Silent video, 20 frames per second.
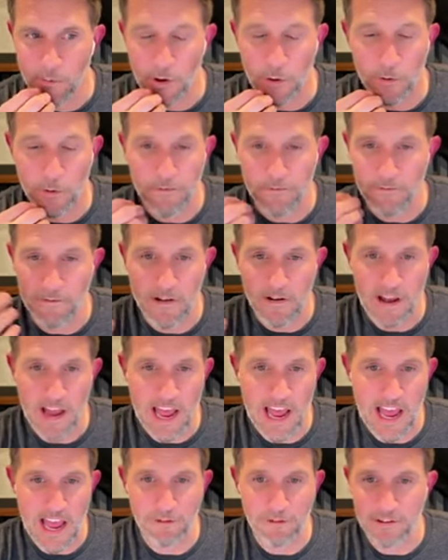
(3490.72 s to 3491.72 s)
we were
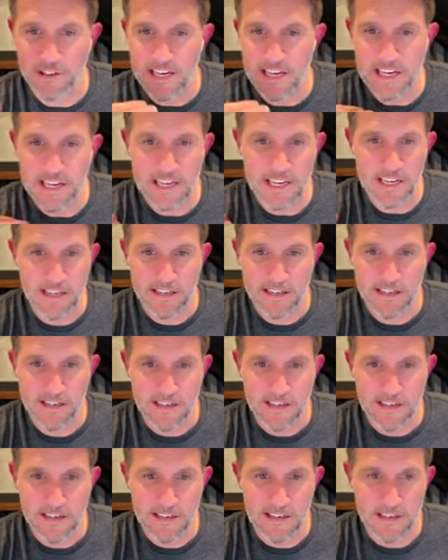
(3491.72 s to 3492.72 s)
heavily
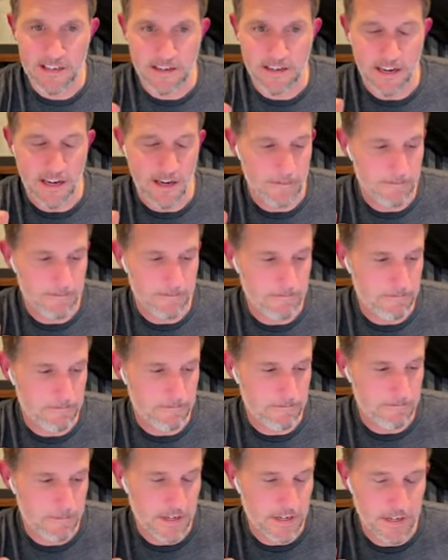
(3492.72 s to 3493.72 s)
um,
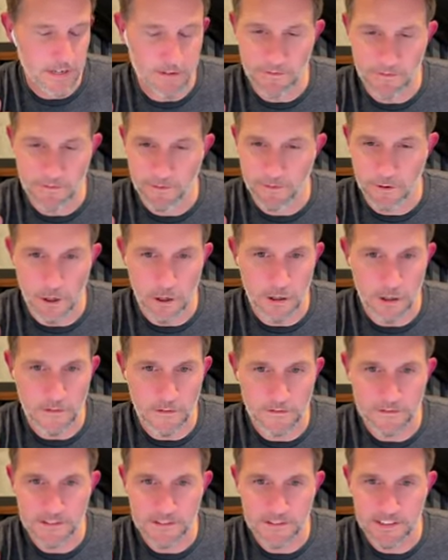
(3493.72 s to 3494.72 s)
involved
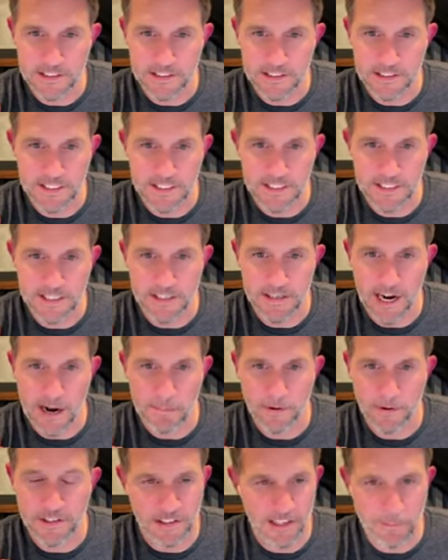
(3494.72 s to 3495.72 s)
in operate deliberate
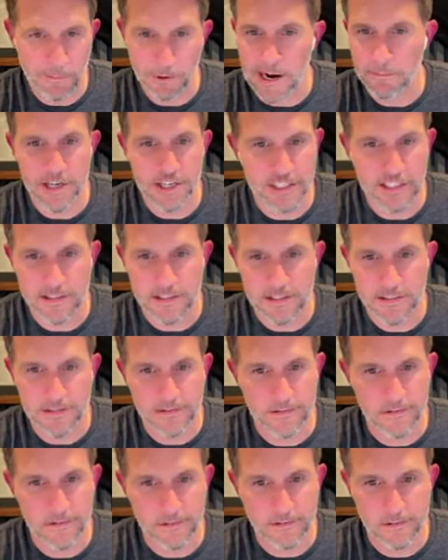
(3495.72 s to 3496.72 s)
operations,
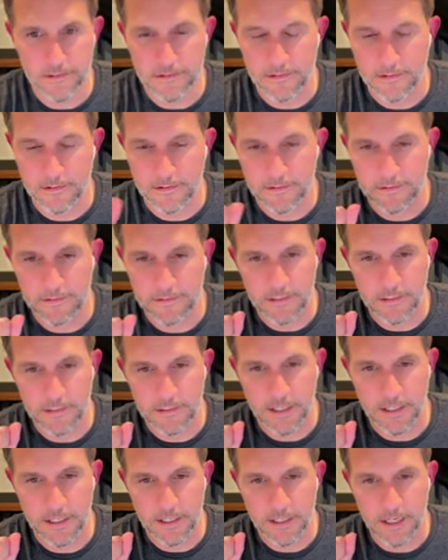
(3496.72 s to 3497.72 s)
uh,
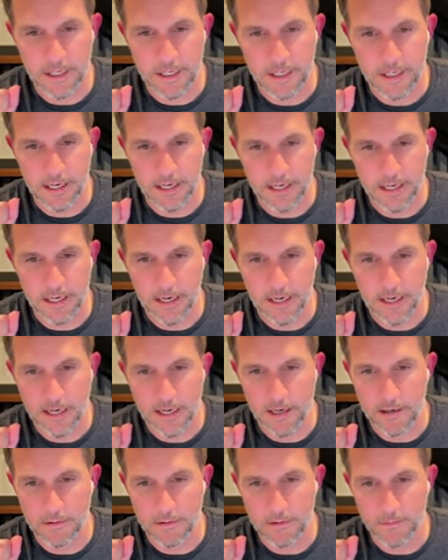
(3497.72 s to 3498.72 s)
recon and
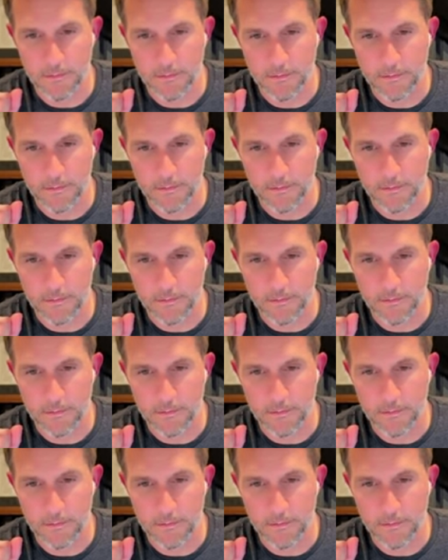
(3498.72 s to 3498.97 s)
security,